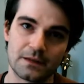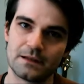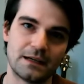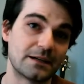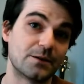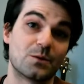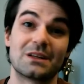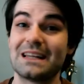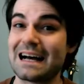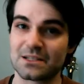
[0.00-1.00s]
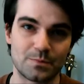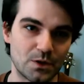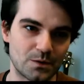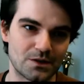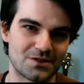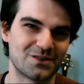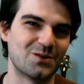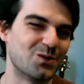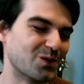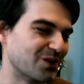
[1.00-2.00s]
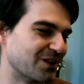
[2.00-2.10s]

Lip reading: I don't know, glass blowers or